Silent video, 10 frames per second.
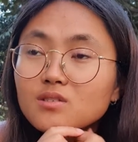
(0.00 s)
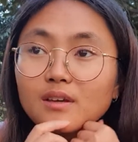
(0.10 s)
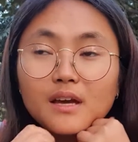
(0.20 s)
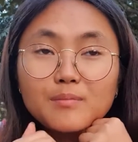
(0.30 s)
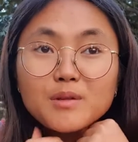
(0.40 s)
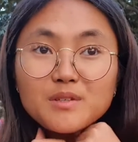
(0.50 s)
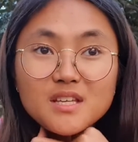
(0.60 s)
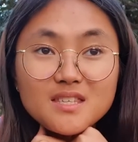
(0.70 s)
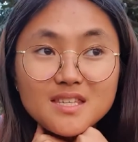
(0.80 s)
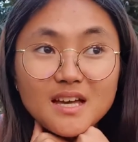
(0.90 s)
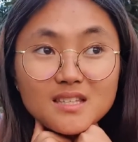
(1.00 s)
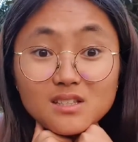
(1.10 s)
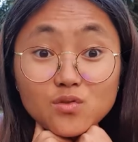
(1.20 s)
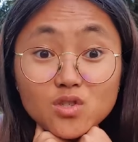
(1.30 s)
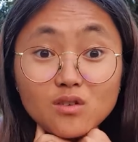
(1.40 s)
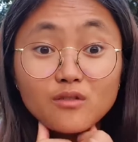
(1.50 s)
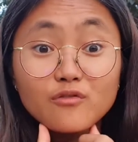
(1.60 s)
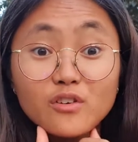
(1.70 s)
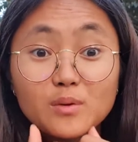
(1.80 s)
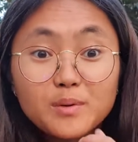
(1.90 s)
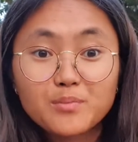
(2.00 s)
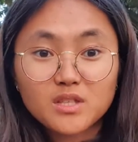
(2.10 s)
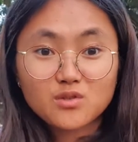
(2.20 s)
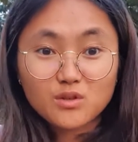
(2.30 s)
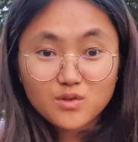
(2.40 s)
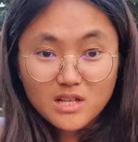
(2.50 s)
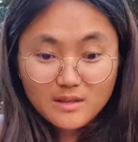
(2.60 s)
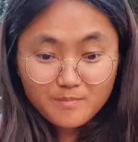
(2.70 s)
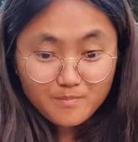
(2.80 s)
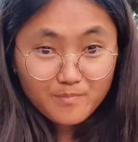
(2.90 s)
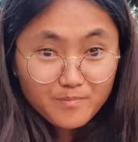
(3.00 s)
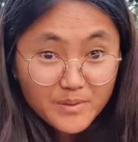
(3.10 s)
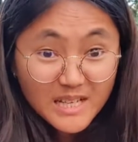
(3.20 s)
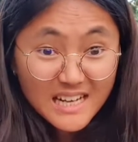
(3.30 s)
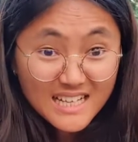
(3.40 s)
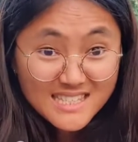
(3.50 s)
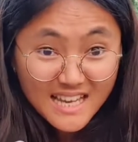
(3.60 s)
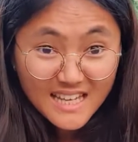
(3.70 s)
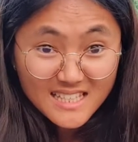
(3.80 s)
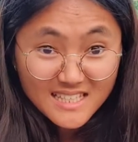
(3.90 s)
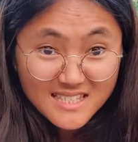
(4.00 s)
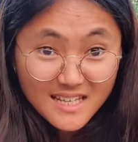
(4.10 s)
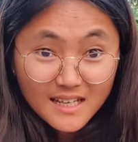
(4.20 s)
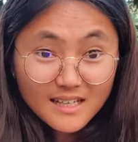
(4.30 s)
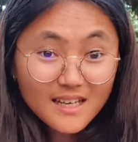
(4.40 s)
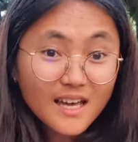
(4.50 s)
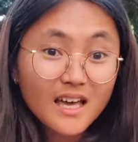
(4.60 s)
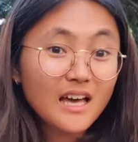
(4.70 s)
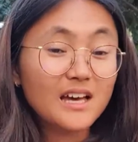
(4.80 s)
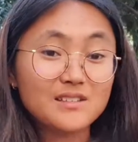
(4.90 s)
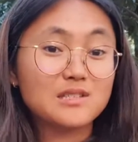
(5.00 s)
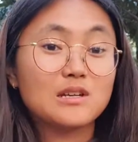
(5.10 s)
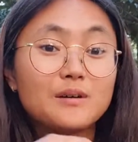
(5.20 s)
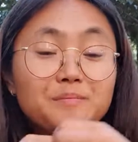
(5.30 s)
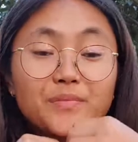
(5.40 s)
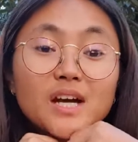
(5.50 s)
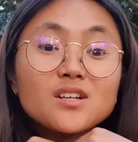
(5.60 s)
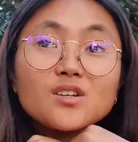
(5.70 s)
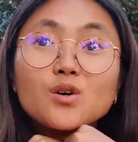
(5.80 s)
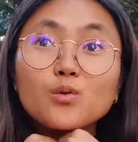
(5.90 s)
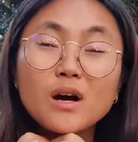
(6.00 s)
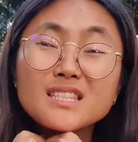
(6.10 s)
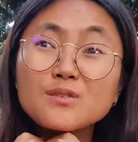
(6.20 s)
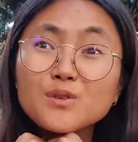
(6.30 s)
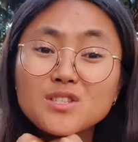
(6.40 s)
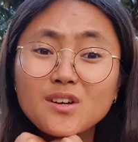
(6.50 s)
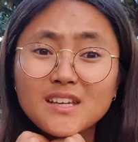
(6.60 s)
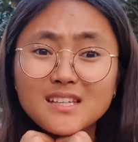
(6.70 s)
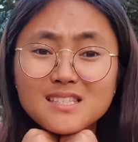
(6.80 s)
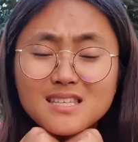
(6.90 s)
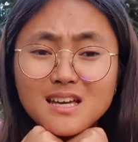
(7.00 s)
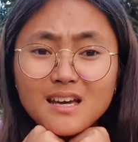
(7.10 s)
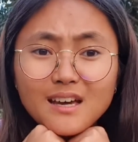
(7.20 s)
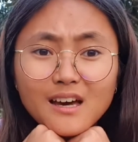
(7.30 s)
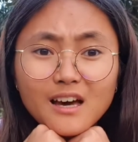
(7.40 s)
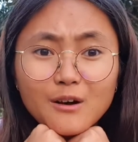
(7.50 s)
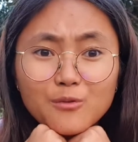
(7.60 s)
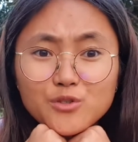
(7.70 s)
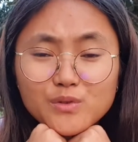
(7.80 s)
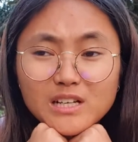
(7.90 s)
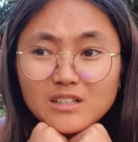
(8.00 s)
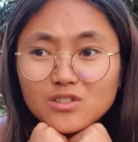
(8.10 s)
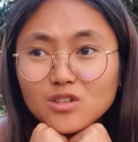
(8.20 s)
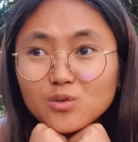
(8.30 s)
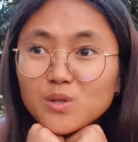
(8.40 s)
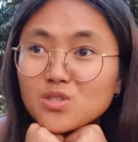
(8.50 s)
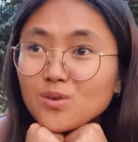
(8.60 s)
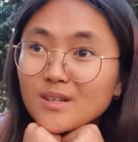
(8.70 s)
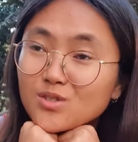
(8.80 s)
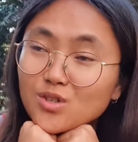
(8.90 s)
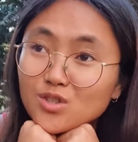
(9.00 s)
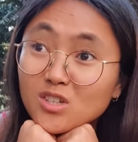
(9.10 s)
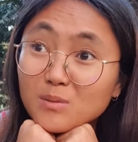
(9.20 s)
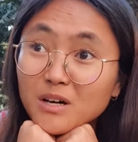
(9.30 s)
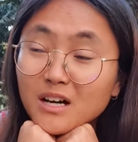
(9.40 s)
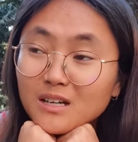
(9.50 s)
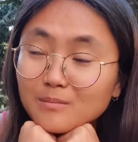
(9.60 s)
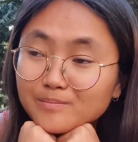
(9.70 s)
So it made me taste that. It was a very big potato. It was like that, I think. And I don't know, I think with the heat, I was really like not hungry, so I took a doggy bag.